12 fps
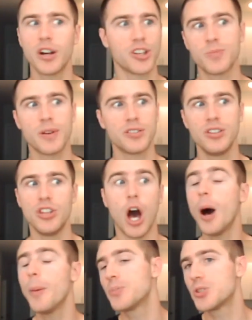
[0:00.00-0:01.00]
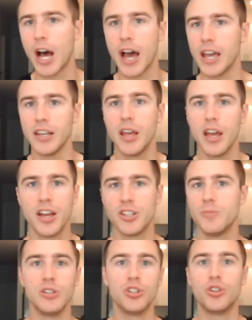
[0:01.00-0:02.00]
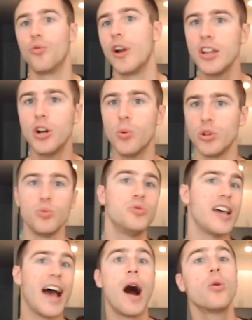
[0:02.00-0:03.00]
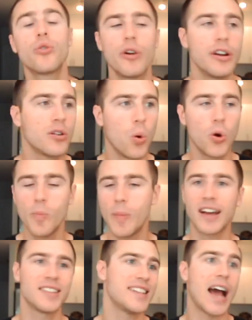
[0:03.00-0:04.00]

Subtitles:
We're not expecting the upside to be greater when you downgrade quarterback,